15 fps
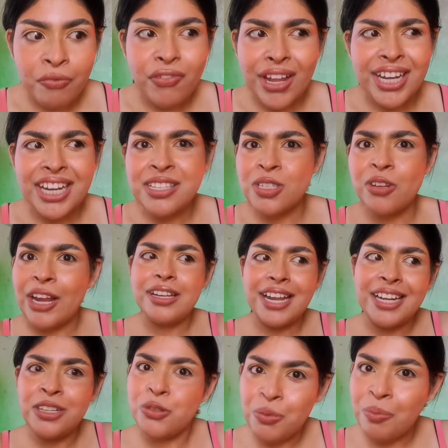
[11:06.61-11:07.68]
when it's
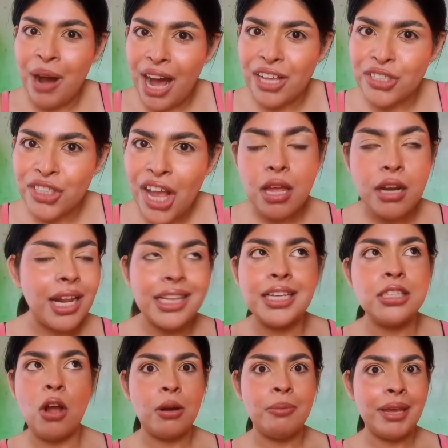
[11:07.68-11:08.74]
getting too much? Nothing
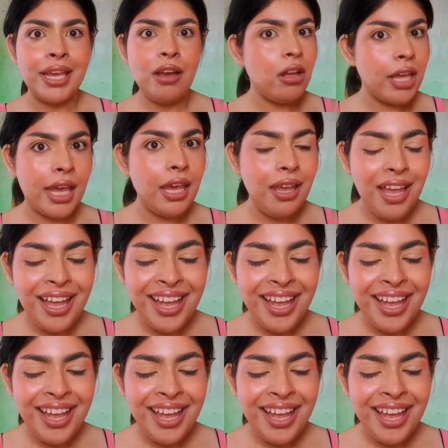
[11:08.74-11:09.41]
is on me, okay?